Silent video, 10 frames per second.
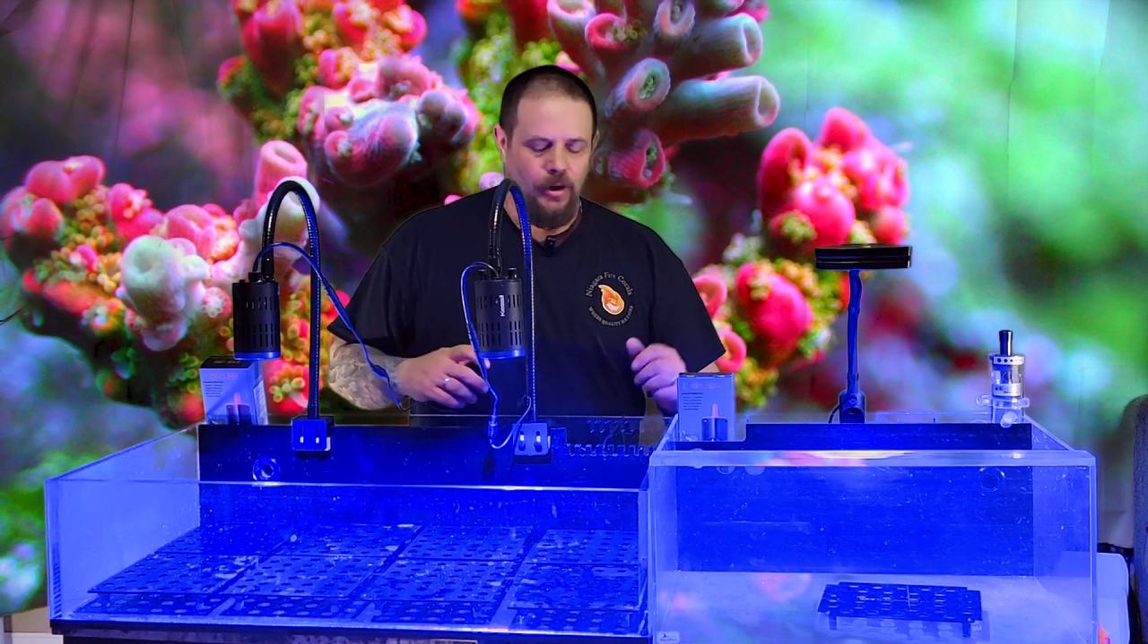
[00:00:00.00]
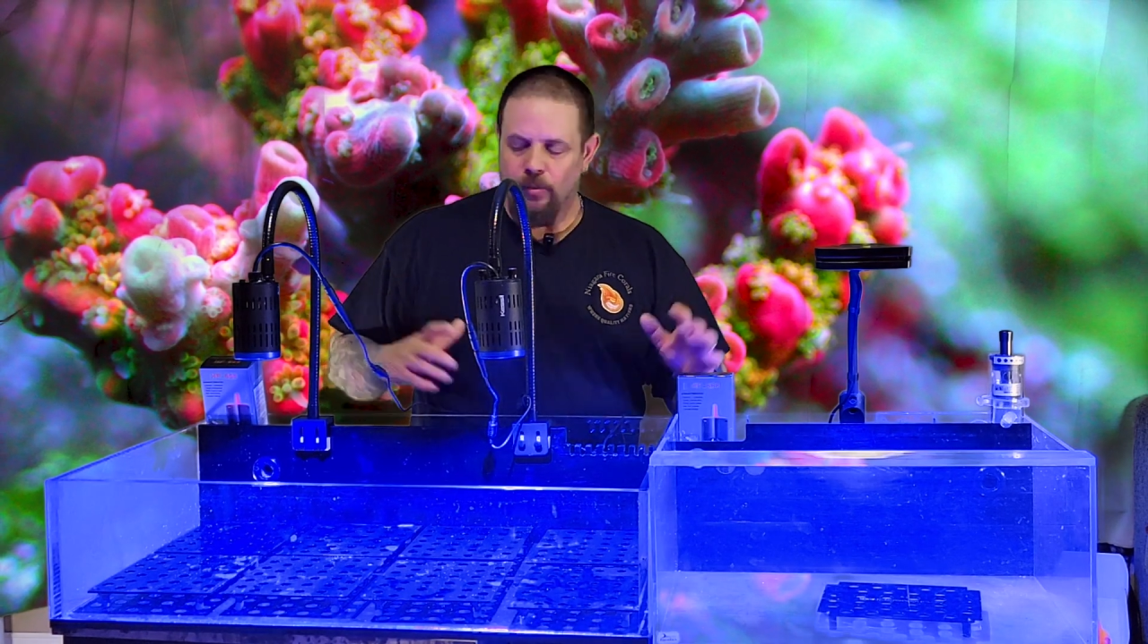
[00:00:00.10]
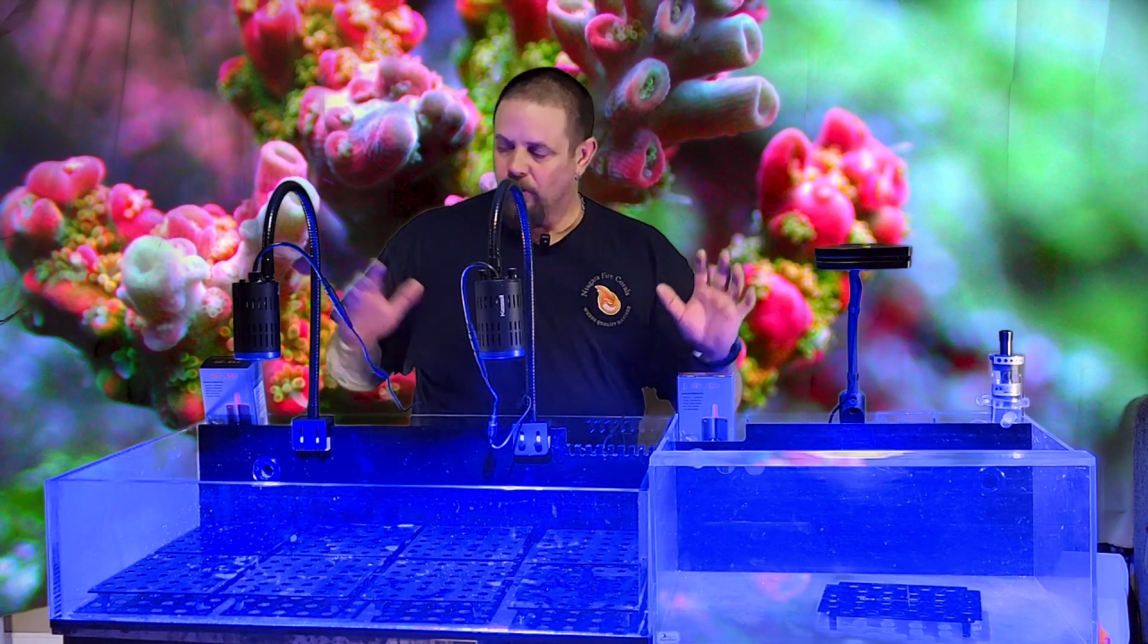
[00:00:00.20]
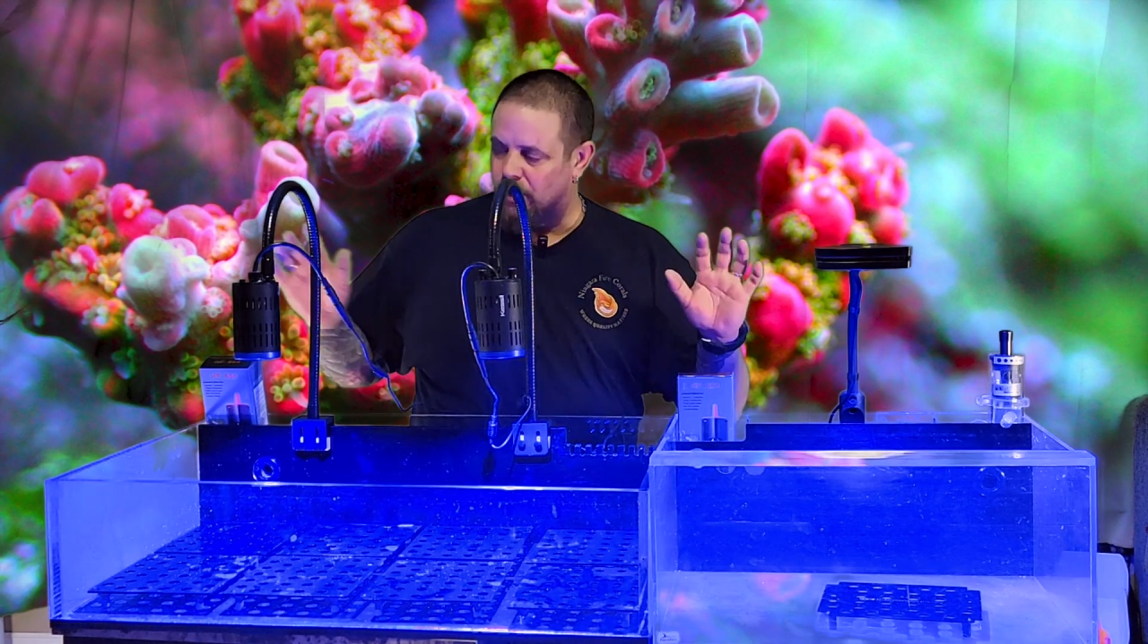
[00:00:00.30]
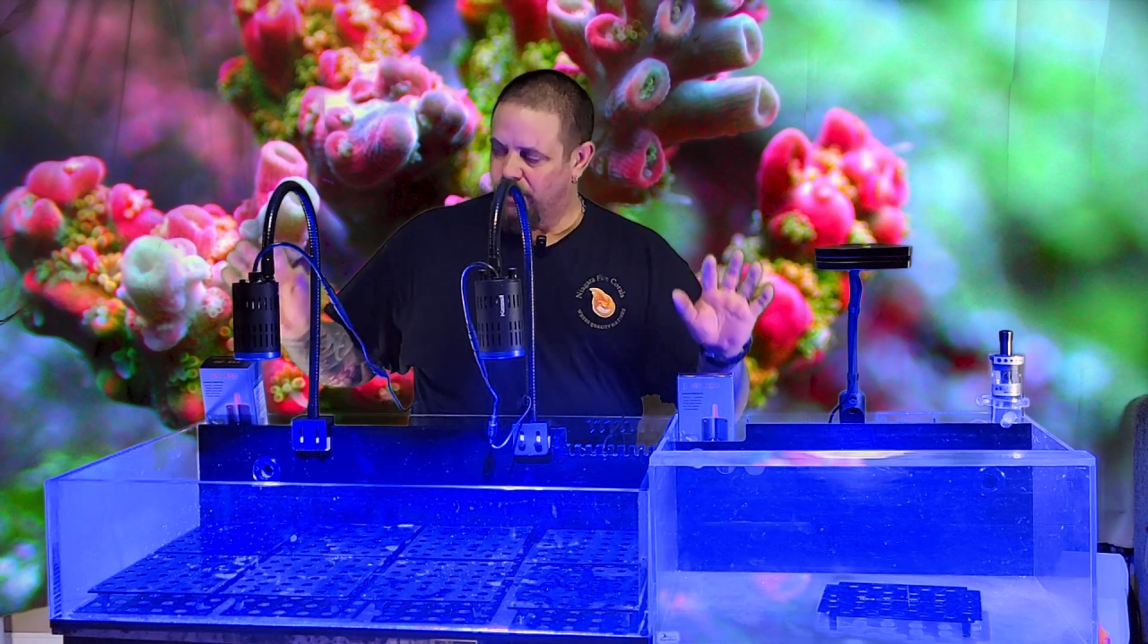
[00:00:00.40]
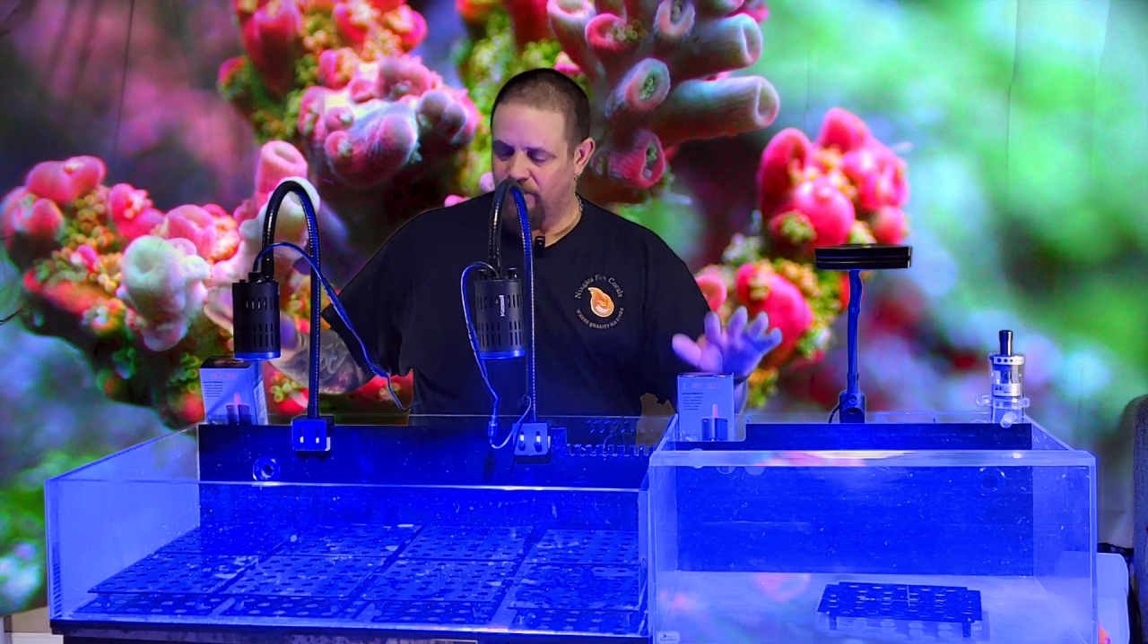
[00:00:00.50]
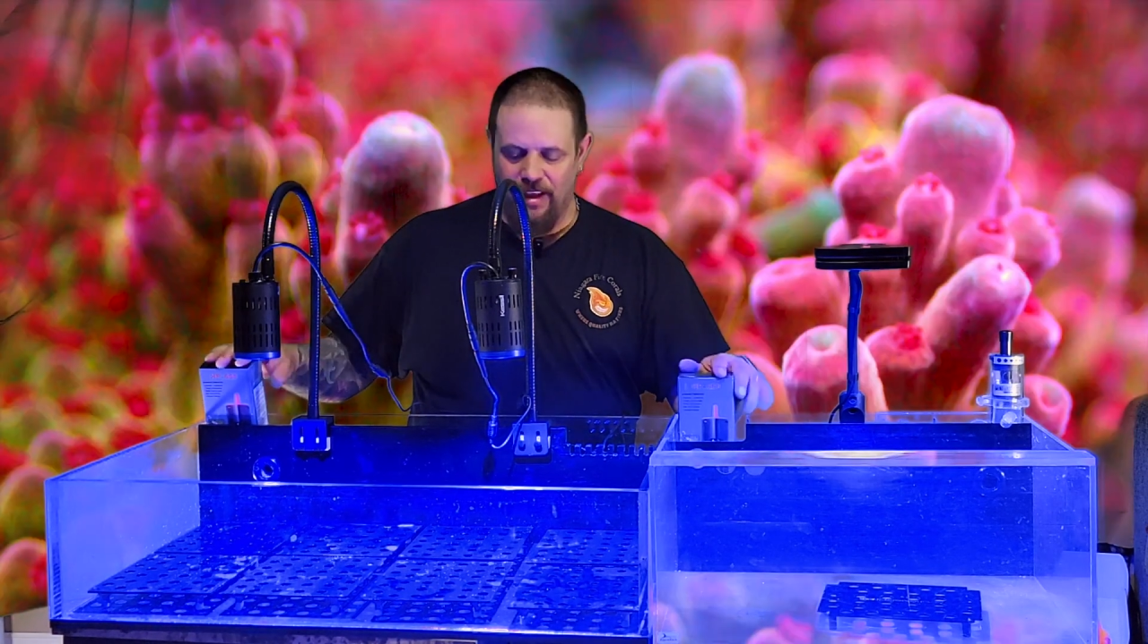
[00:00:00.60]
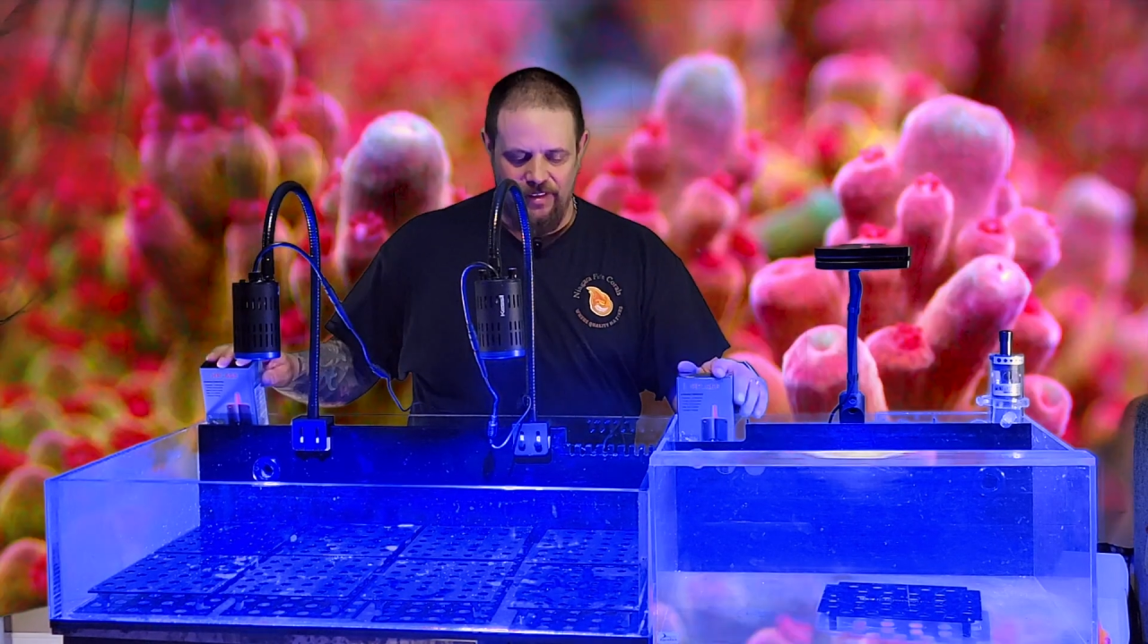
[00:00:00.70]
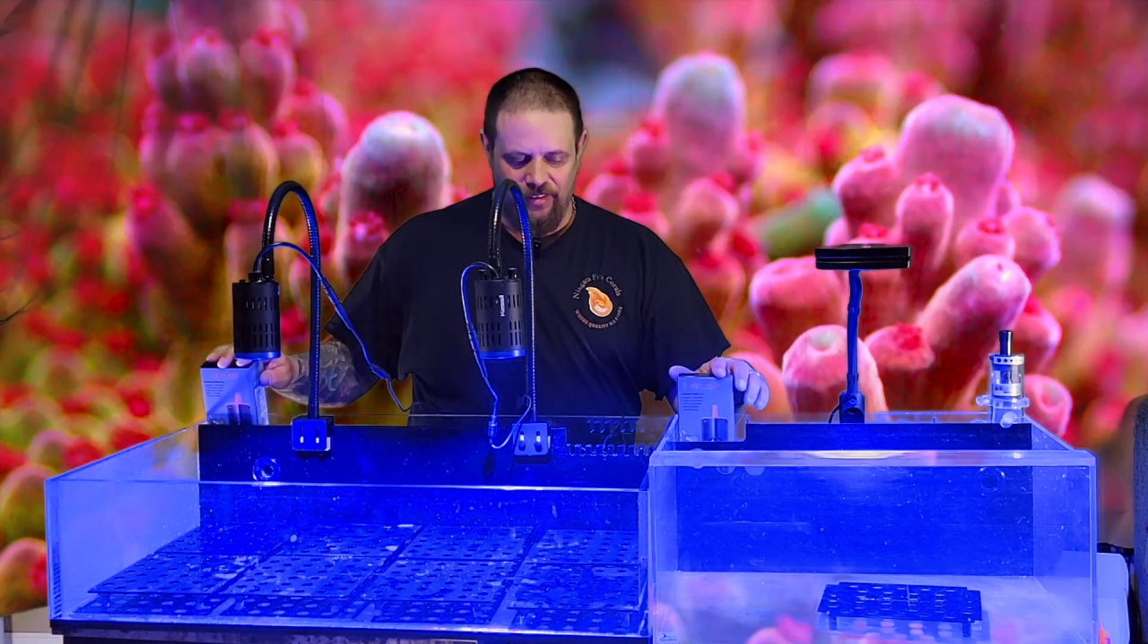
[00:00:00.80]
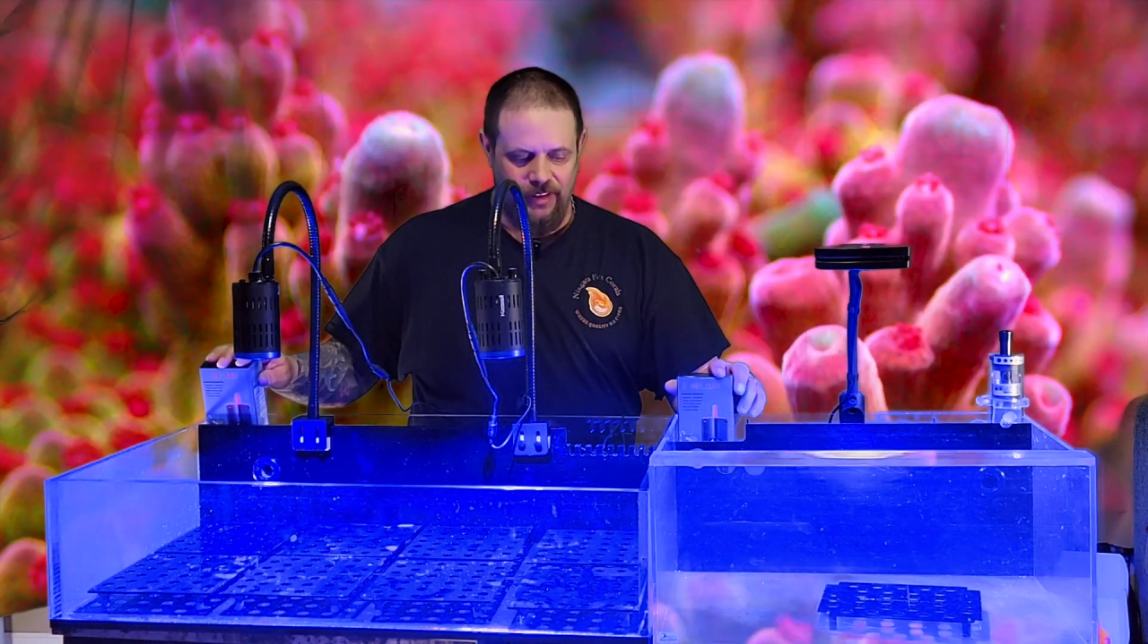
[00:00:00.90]
We're going to
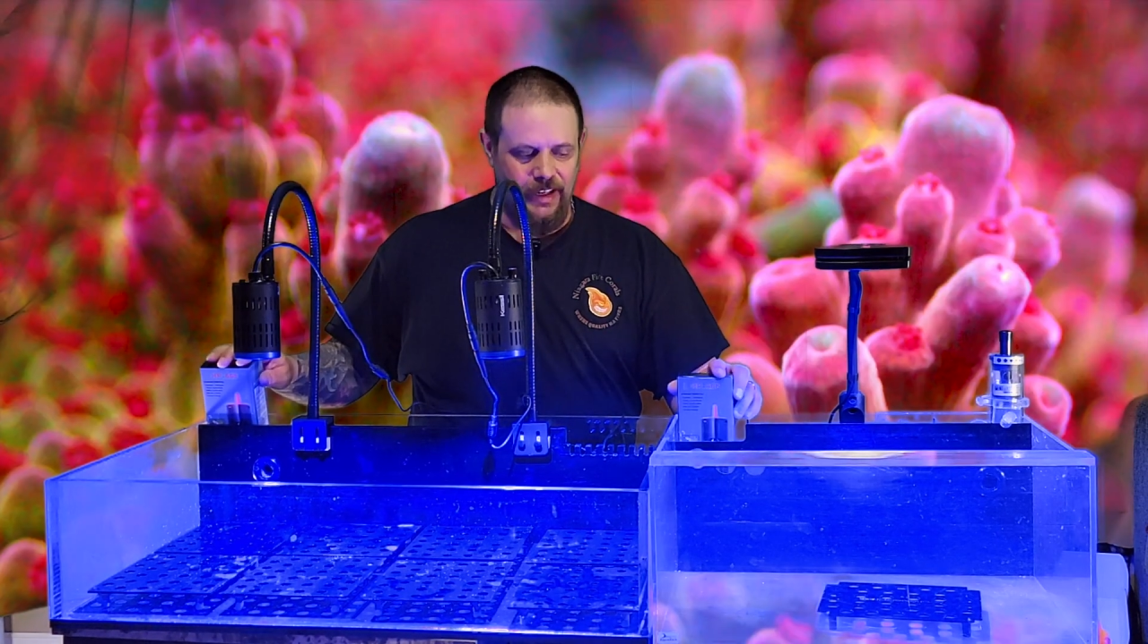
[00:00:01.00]
test the